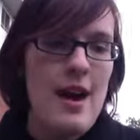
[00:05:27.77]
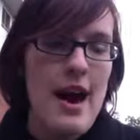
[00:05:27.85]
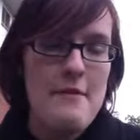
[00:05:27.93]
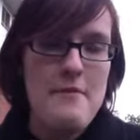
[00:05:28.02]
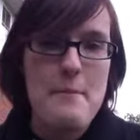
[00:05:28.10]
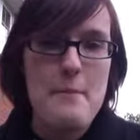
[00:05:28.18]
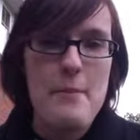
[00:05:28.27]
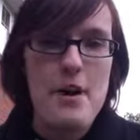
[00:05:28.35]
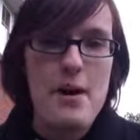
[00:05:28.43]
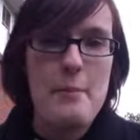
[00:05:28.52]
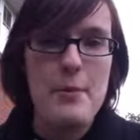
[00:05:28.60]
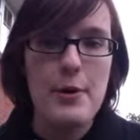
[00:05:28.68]
aren't
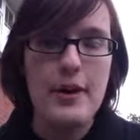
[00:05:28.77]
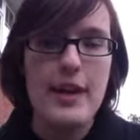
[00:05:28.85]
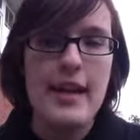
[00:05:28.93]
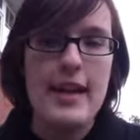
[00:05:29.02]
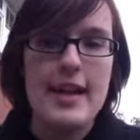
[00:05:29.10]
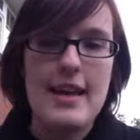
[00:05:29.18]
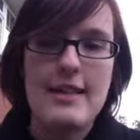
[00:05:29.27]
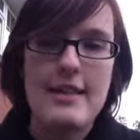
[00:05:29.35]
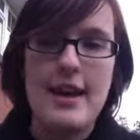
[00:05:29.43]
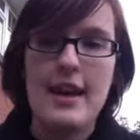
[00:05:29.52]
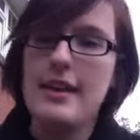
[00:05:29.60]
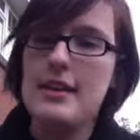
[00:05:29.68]
booking
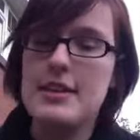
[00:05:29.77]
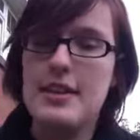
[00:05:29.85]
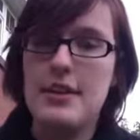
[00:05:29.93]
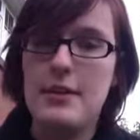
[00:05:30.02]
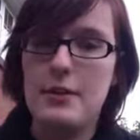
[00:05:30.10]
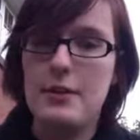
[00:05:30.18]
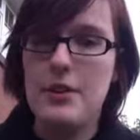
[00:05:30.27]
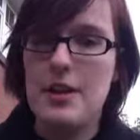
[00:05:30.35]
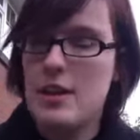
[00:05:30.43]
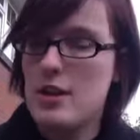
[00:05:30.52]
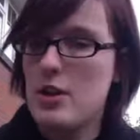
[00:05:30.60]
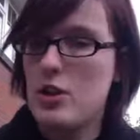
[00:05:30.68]
anything until
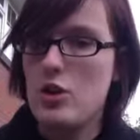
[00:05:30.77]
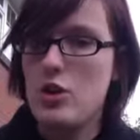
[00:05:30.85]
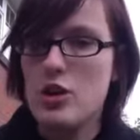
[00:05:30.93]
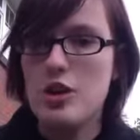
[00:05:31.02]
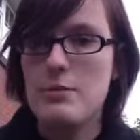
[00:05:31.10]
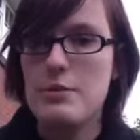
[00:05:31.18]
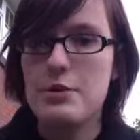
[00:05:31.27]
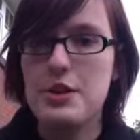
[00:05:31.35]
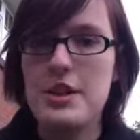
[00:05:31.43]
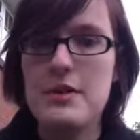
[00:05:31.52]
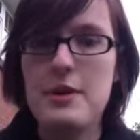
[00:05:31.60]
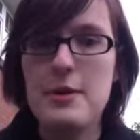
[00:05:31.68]
the new
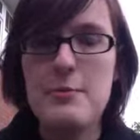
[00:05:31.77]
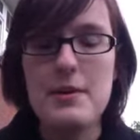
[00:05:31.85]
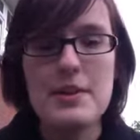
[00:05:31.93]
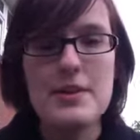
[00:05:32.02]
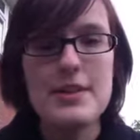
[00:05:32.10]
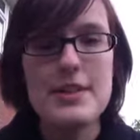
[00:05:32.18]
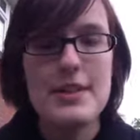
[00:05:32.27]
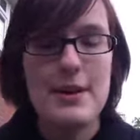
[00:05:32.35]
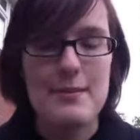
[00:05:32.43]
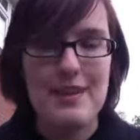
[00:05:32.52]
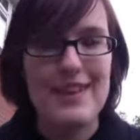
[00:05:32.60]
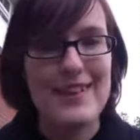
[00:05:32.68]
museum opens. So
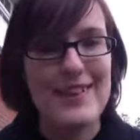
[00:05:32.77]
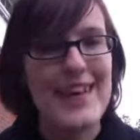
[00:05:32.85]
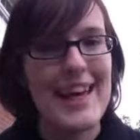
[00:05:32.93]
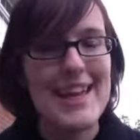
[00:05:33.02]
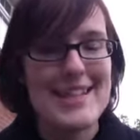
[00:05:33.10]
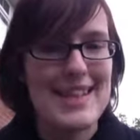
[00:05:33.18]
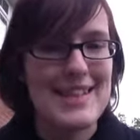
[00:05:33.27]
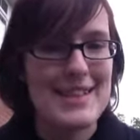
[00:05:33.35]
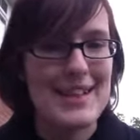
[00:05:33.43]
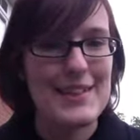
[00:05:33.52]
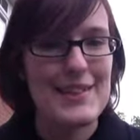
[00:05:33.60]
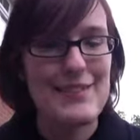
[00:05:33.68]
I'm like, okay, that sounds
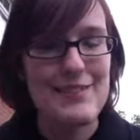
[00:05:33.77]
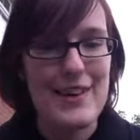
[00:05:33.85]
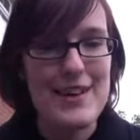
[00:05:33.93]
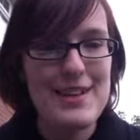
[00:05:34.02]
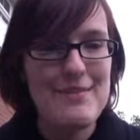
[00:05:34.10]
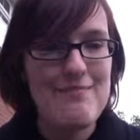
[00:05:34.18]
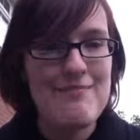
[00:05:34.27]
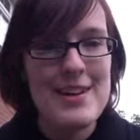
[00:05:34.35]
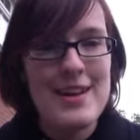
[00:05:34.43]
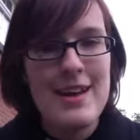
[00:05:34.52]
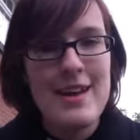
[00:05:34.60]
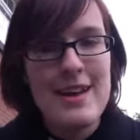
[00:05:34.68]
like fun.
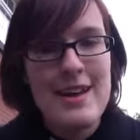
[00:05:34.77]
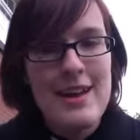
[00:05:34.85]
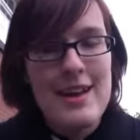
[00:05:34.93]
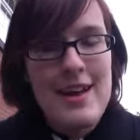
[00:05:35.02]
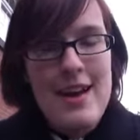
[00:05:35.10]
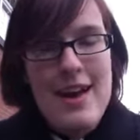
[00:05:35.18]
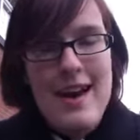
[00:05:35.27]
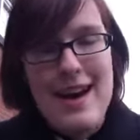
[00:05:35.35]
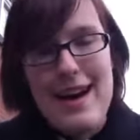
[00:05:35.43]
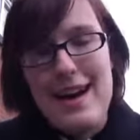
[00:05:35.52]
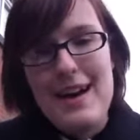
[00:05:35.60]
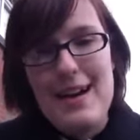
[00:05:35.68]

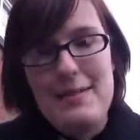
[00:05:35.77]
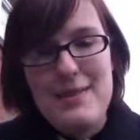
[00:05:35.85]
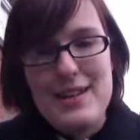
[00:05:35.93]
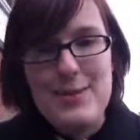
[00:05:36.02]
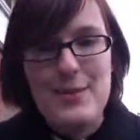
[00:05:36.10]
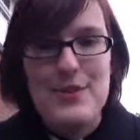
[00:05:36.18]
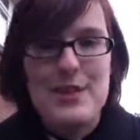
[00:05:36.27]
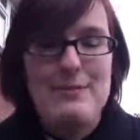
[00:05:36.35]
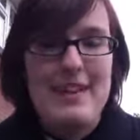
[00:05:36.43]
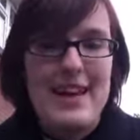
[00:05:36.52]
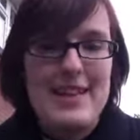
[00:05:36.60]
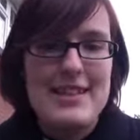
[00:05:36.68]
And he sort of
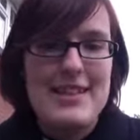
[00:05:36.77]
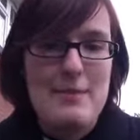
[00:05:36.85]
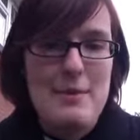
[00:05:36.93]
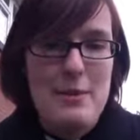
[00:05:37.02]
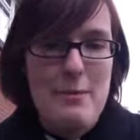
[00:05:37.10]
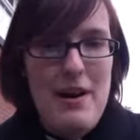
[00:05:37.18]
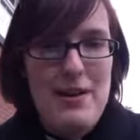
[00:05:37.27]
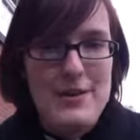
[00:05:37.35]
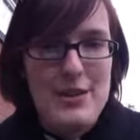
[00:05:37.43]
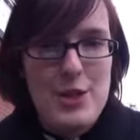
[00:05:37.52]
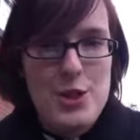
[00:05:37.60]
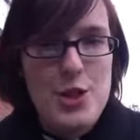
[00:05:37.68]
explained some of the
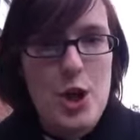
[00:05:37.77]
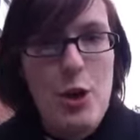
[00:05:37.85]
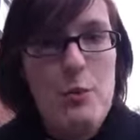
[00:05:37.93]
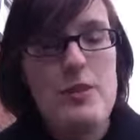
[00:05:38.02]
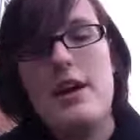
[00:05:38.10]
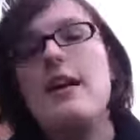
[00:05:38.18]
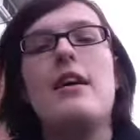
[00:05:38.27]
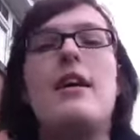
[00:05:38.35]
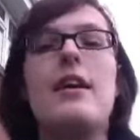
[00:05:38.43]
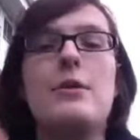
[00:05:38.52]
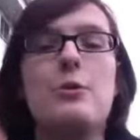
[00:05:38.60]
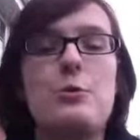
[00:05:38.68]
parts of the job that
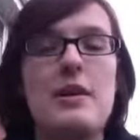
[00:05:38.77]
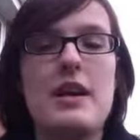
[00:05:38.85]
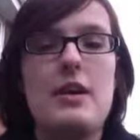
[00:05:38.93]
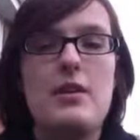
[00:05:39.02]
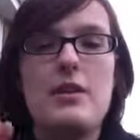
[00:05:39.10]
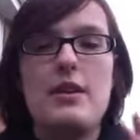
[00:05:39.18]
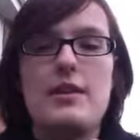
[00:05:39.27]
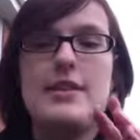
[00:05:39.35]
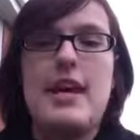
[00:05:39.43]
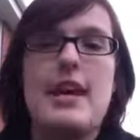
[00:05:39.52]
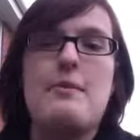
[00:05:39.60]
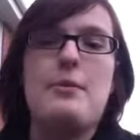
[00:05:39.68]
I will be on little
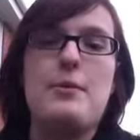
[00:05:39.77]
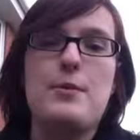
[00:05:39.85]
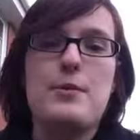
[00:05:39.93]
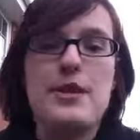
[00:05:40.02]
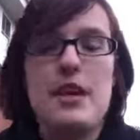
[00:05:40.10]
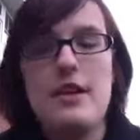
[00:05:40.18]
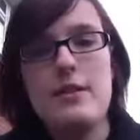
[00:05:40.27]
tables